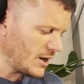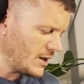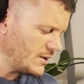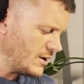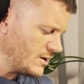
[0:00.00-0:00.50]

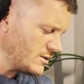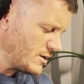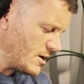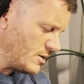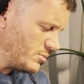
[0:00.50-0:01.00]
and they
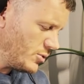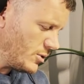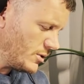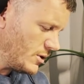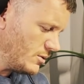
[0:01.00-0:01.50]
started
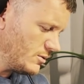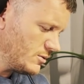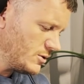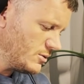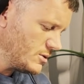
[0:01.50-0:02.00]
putting out
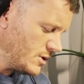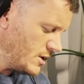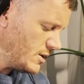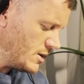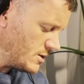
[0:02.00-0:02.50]
tunes
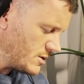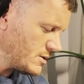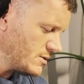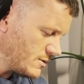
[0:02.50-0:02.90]
like this.